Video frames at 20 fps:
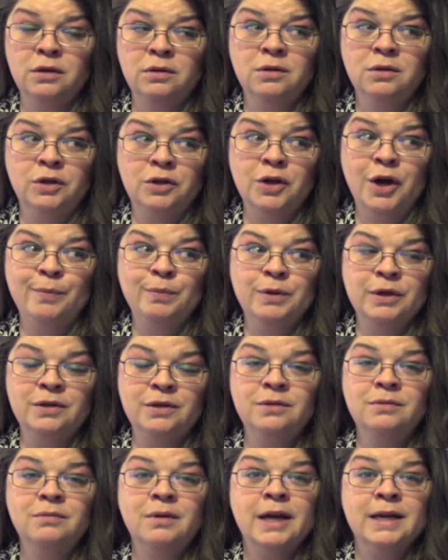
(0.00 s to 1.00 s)
adopted
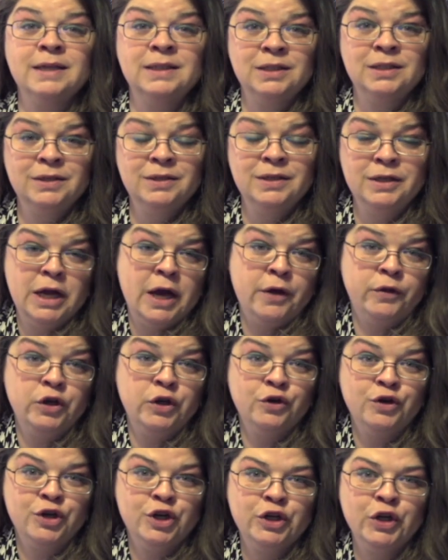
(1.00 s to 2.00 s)
now that
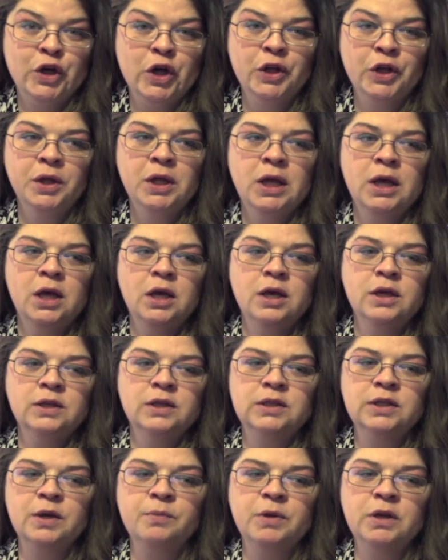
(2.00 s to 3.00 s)
you're an adult,
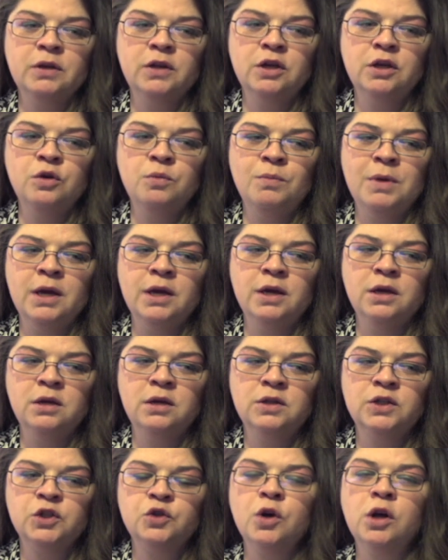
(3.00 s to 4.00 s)
something that you may
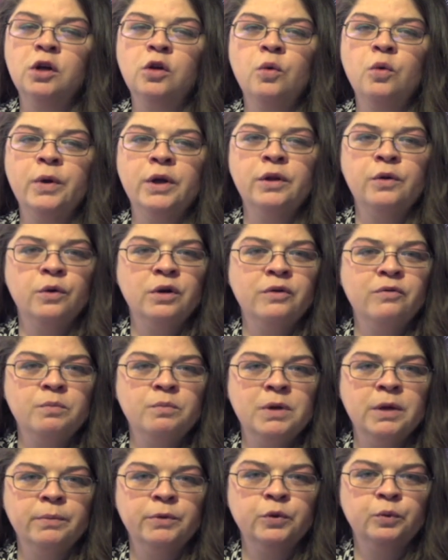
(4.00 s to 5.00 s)
struggle with or even
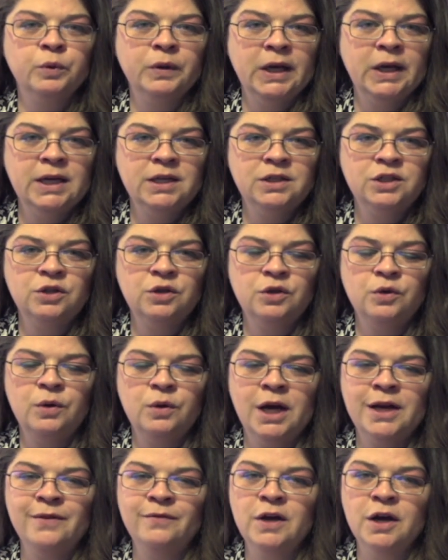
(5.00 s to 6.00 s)
be able to relate to.
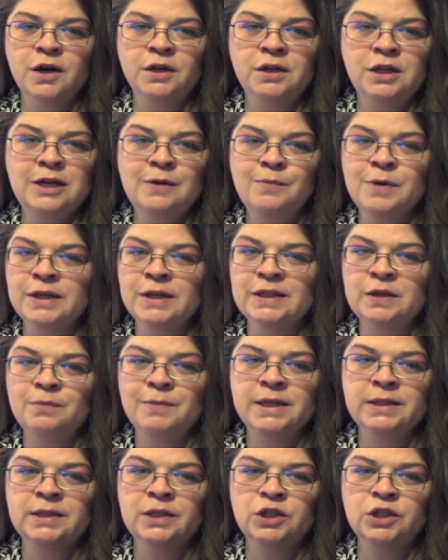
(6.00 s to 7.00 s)
I've gotten emails and
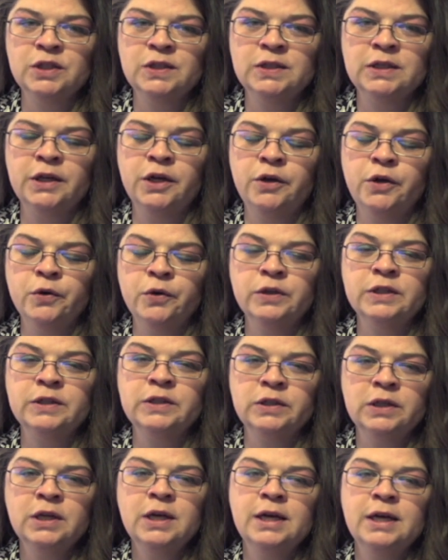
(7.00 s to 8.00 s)
messages, and I know
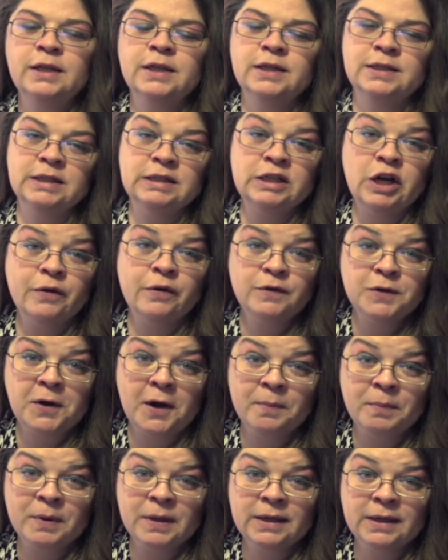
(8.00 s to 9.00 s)
that's a tough
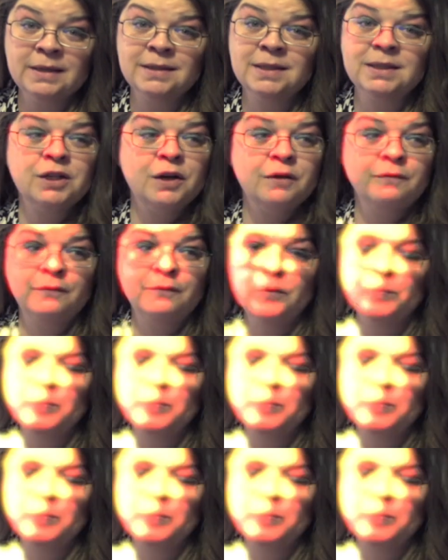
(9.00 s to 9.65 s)
topic. It's tough for